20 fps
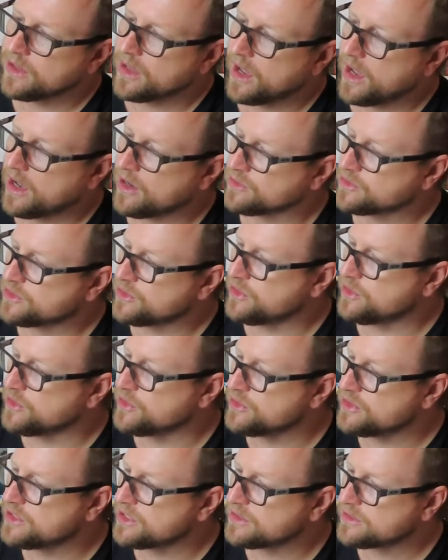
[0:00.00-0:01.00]
how to
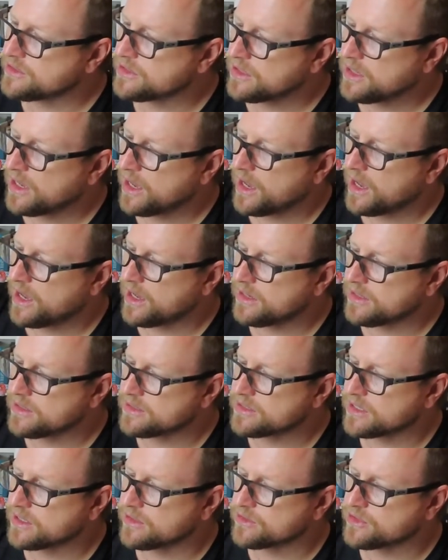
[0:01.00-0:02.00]
use it, and it
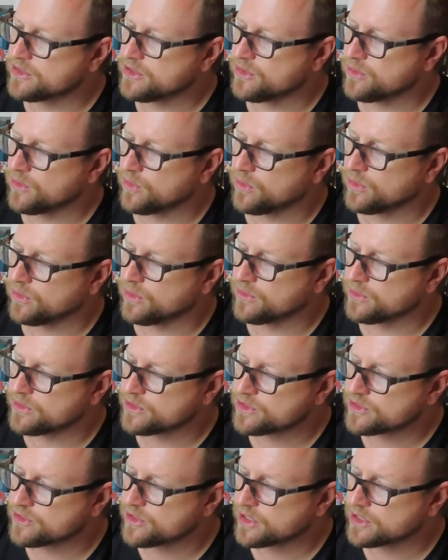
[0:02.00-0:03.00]
tells you all your
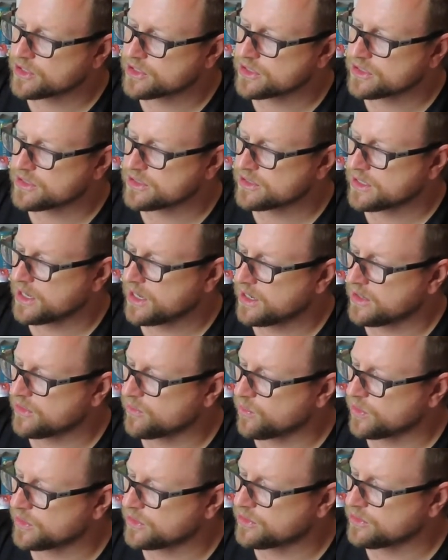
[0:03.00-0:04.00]
instructions and
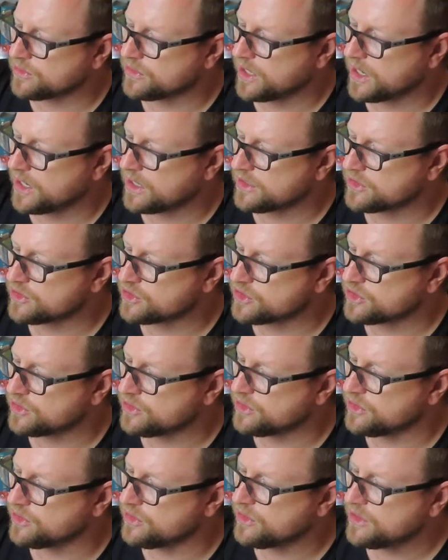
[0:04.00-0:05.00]
what you can and should
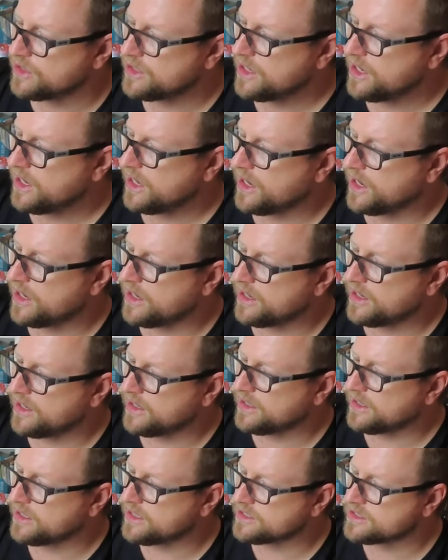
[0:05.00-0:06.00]
do.
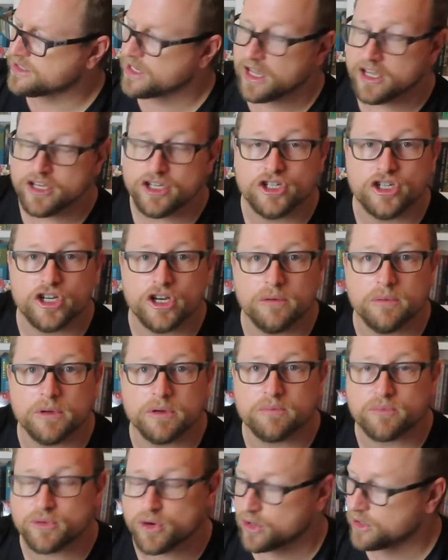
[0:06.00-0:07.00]
It is a
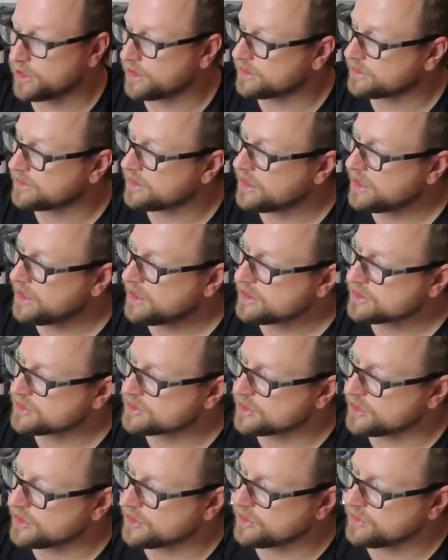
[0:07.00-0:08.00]
German product,
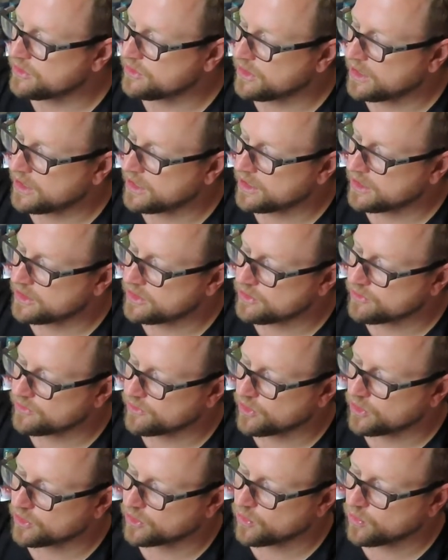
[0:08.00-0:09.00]
so you've
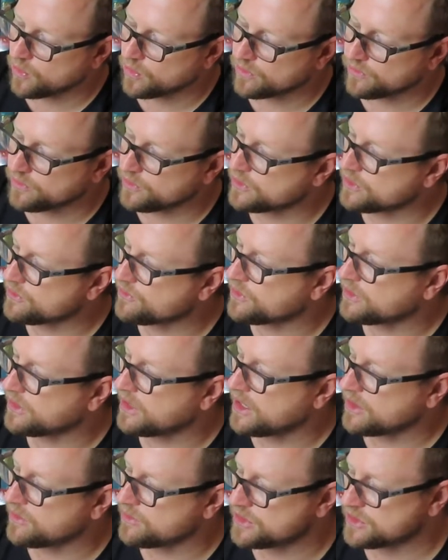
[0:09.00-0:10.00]
got all of your different
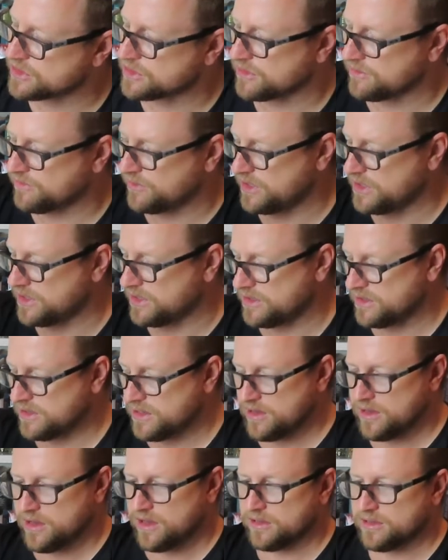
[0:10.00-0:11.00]
languages over here
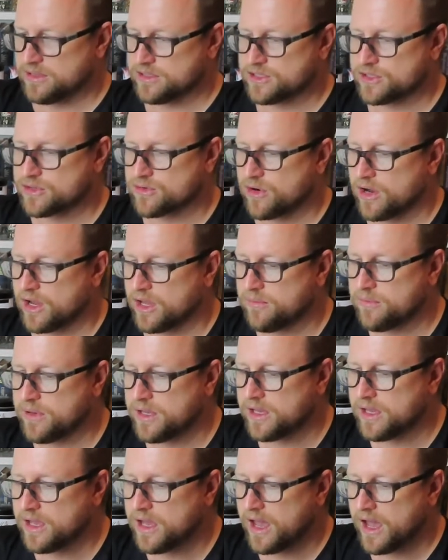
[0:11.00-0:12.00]

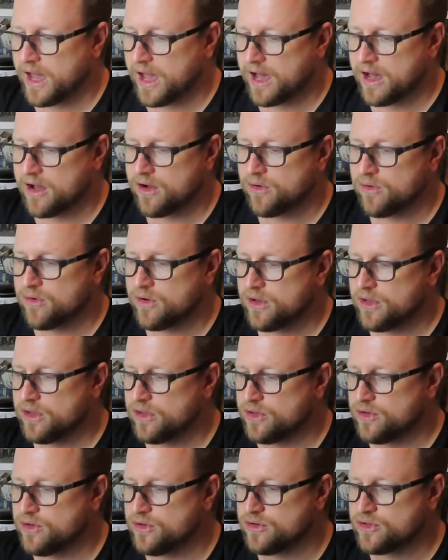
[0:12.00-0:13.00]
describing how
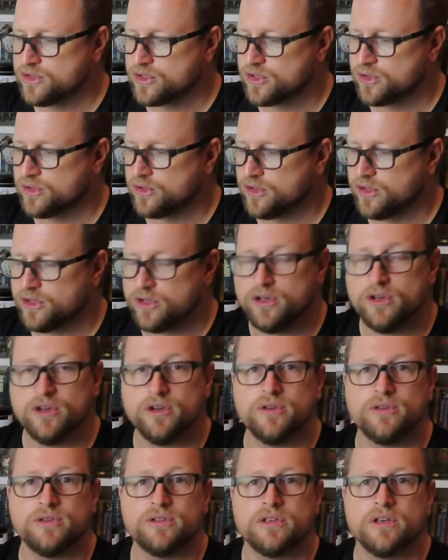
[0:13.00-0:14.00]
you should
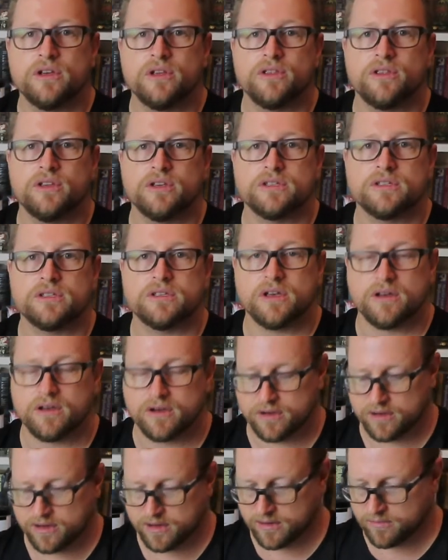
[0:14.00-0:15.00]
use this
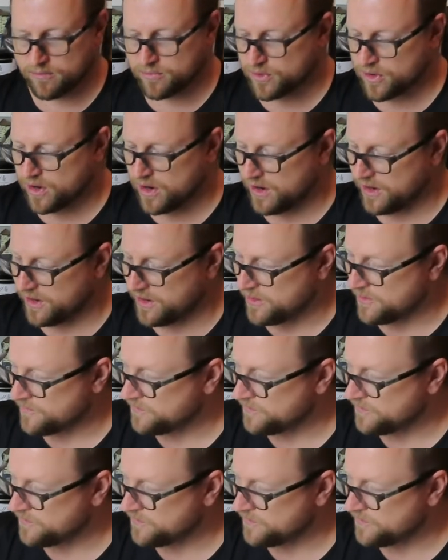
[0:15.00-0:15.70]
braai.